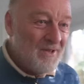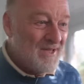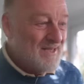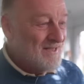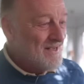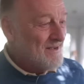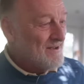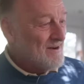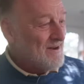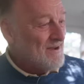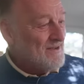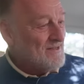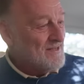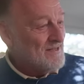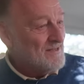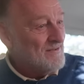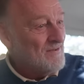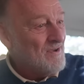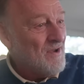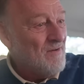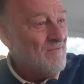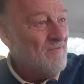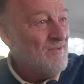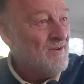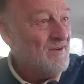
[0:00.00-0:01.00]
with the sunglasses of
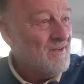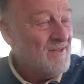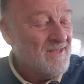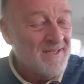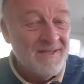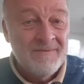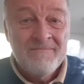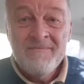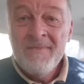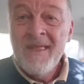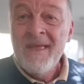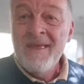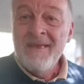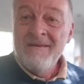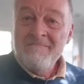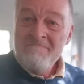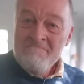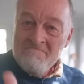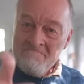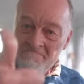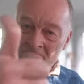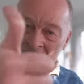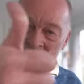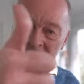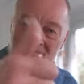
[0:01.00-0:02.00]
confidence.
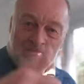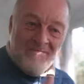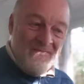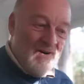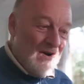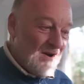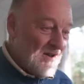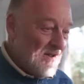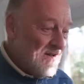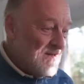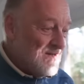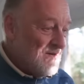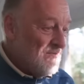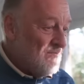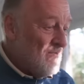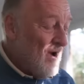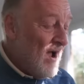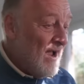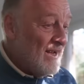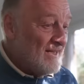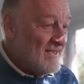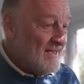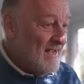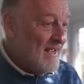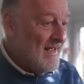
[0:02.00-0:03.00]
Very good.
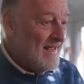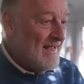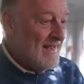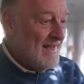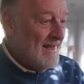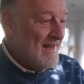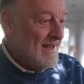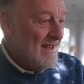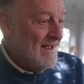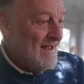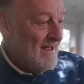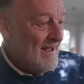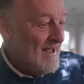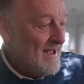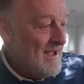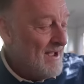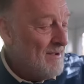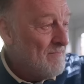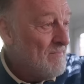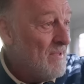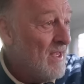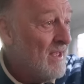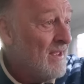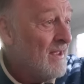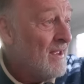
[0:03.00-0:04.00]
Right.
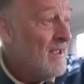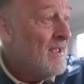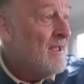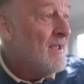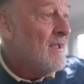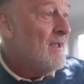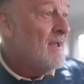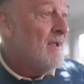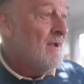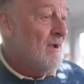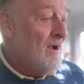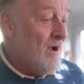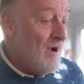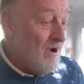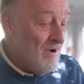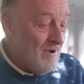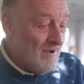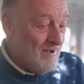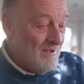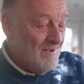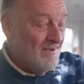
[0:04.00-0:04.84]
Um, oh,